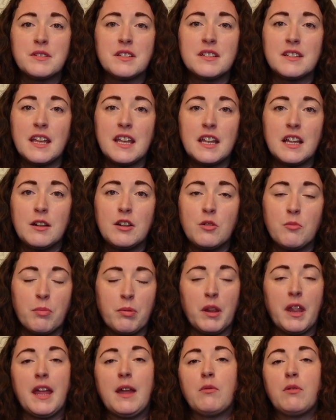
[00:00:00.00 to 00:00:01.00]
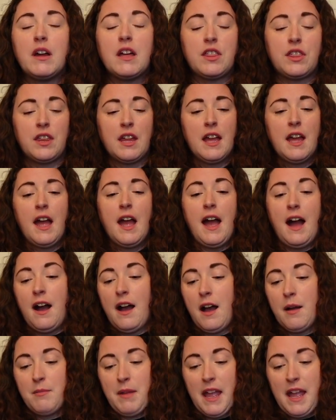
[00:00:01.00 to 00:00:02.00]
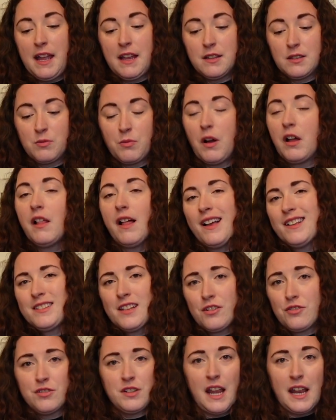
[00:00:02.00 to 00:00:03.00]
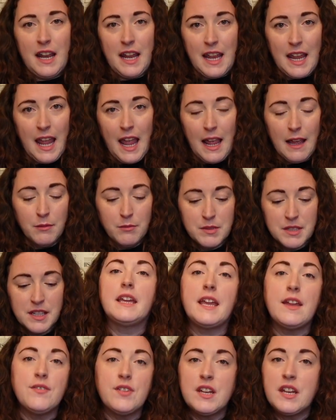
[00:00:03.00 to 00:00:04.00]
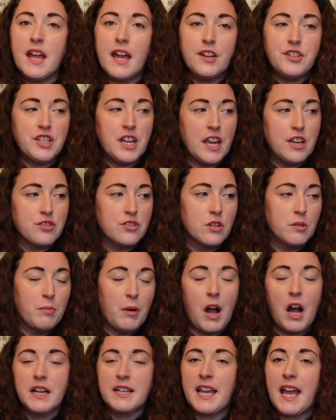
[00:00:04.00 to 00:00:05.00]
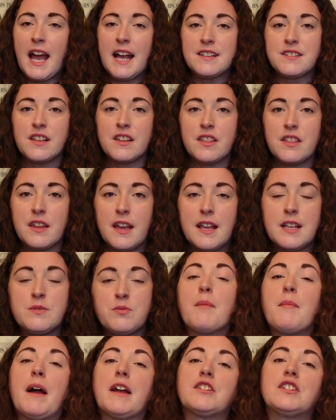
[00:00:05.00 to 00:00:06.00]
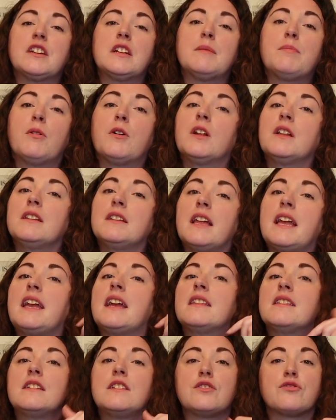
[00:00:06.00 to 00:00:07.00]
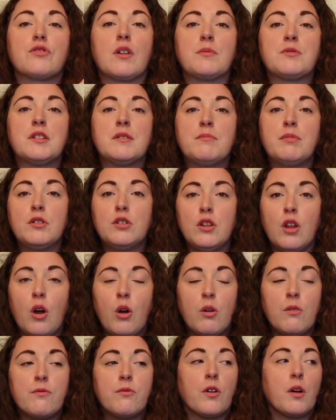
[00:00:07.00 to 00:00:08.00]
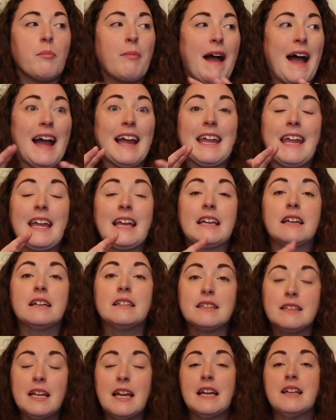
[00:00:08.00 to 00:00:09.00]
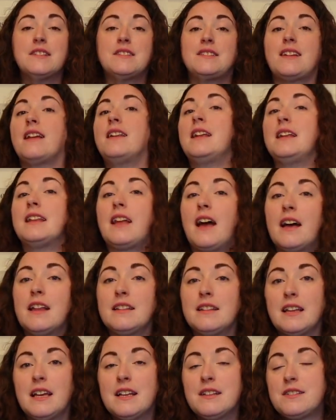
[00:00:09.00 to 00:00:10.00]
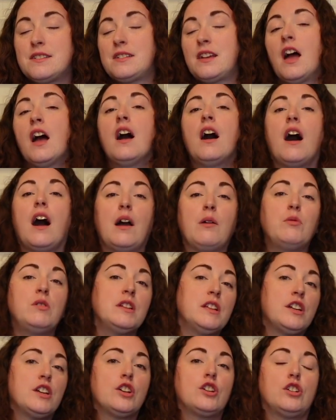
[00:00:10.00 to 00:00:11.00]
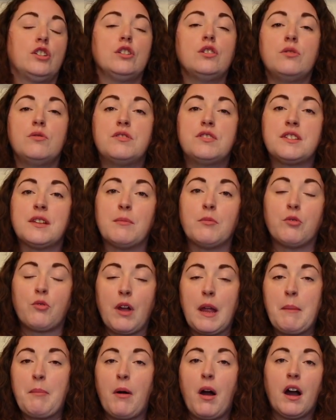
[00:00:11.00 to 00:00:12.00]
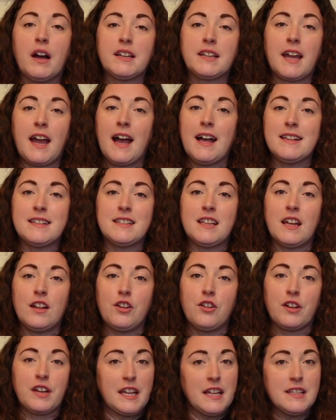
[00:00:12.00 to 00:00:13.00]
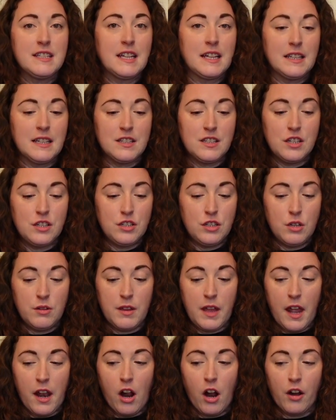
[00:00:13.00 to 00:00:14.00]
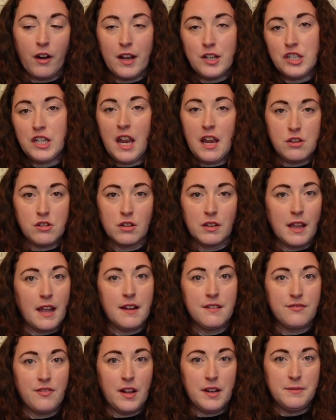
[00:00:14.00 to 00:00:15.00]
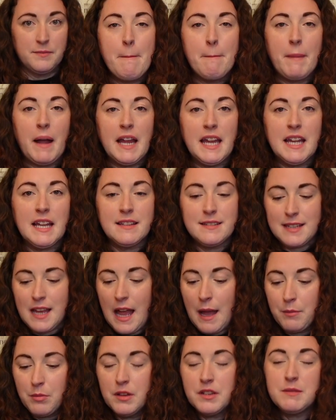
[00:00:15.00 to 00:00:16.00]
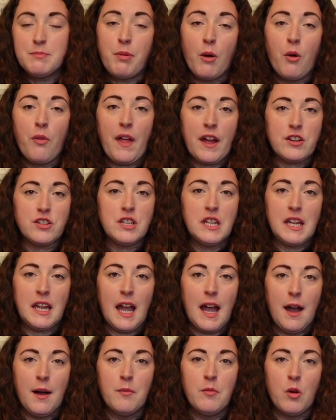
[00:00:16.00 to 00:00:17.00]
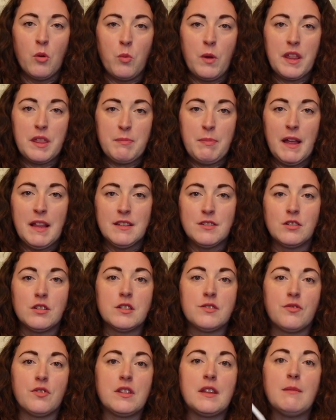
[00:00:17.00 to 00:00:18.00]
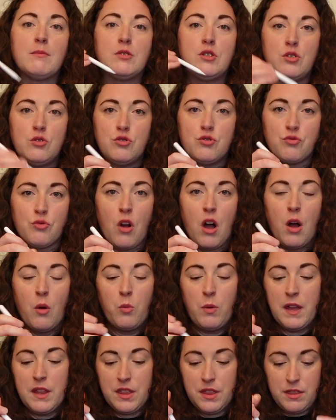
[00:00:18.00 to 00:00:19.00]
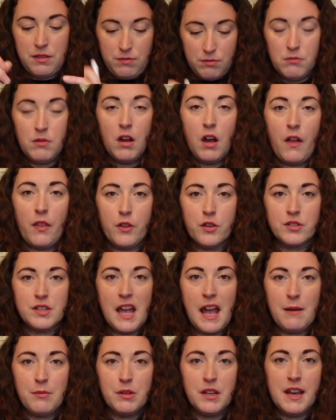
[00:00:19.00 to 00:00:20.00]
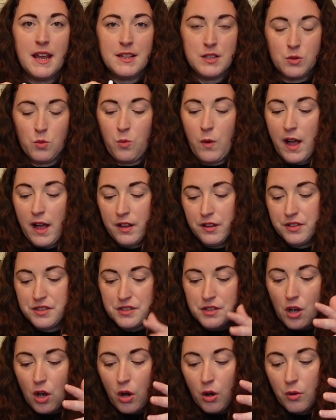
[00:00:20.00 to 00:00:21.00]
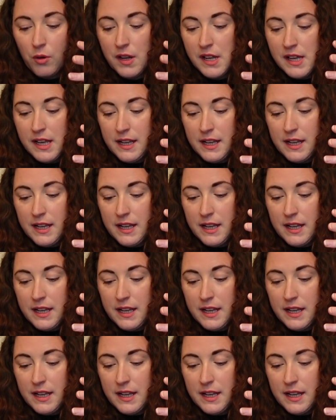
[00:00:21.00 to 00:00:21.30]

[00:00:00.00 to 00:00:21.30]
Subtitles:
that they can play with, as well as entertaining games, even educational podcasts and things. I'm actually going to put a link in the description below for a packing list, and in that list I will include some great podcasts that your kids can listen to that are educational and fun. My kids' tablets both actually come with pencils for them to draw with on their tablet as well, so